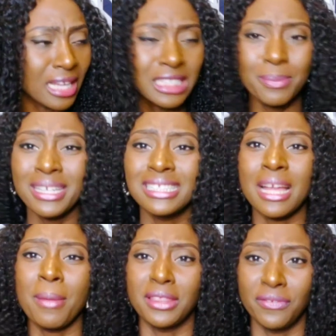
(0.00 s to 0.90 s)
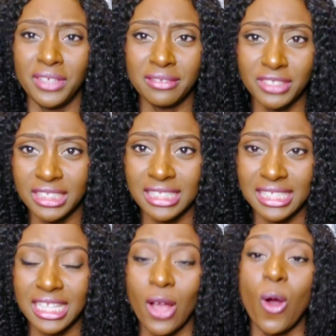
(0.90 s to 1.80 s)
spending time at the feet of Jesus,
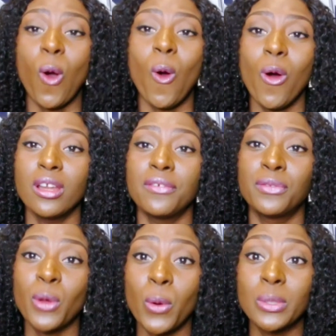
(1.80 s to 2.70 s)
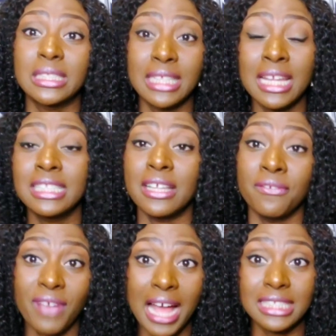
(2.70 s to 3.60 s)
all of those things,
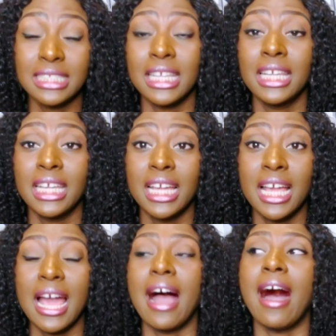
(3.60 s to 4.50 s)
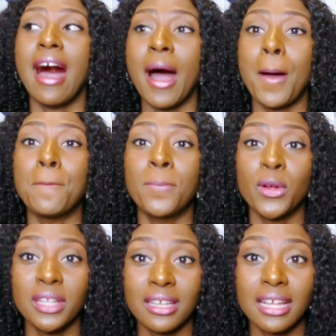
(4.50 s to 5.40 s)
and fasting, more
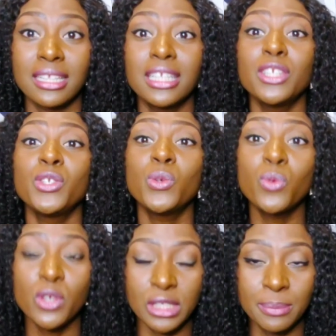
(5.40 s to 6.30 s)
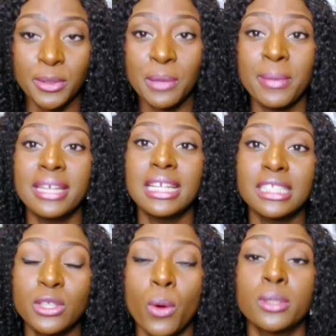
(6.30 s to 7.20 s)
than likely your spirit man
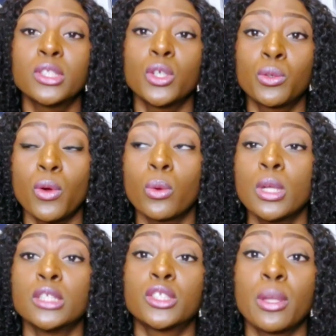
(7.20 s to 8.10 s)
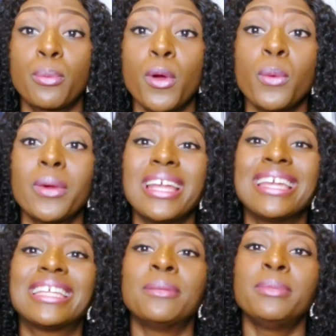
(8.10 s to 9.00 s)
is going to grow to the point where
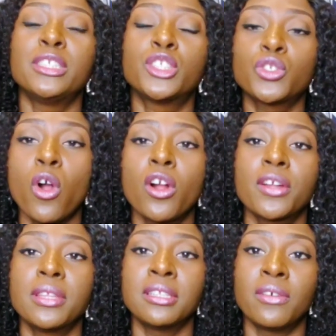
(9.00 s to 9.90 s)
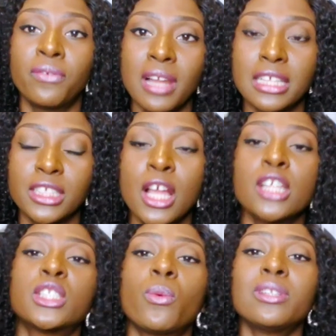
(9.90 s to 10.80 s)
it can be stronger than the flesh.
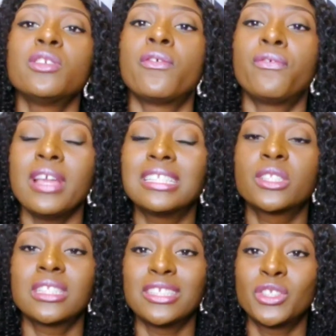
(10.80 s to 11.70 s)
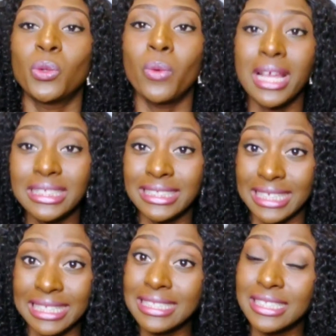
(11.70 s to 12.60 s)
So when you're faced
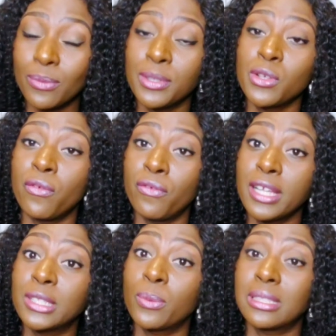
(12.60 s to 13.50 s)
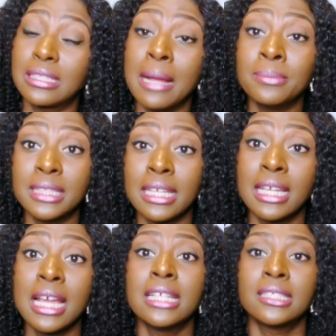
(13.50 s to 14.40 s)
situations, when you're faced with tempting
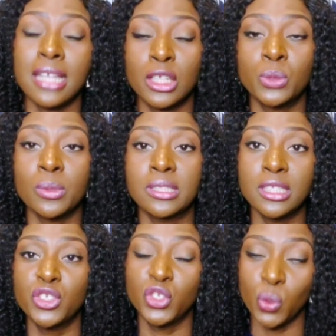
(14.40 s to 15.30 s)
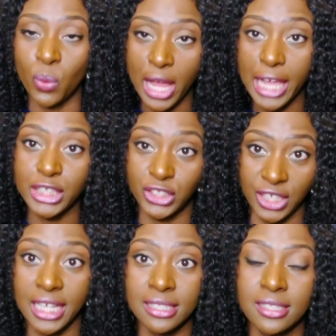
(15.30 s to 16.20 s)
sexual
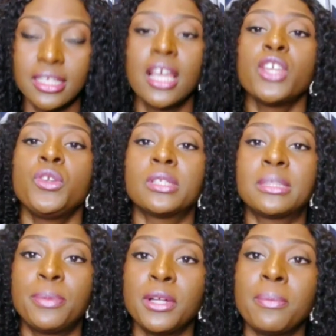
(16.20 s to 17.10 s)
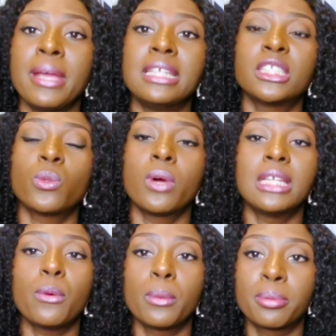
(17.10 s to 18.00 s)
situations, your spirit man is the one
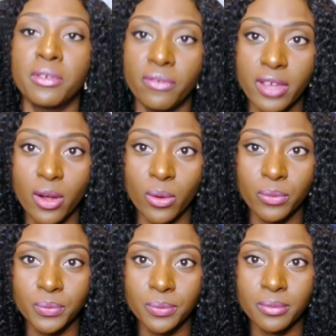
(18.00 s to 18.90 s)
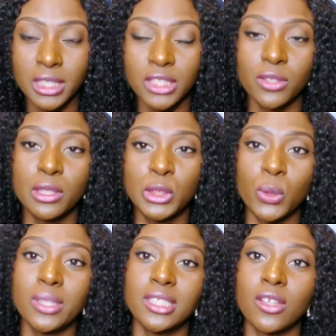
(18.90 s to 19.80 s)
that will prevail. So the
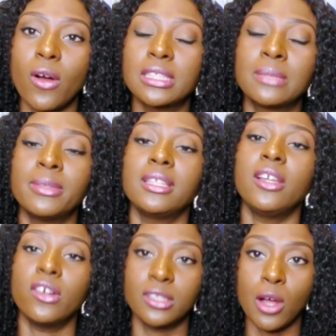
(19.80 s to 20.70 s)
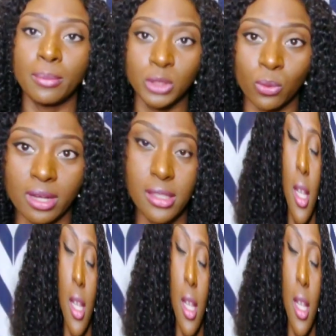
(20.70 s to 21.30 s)
choice is ultimately up to us.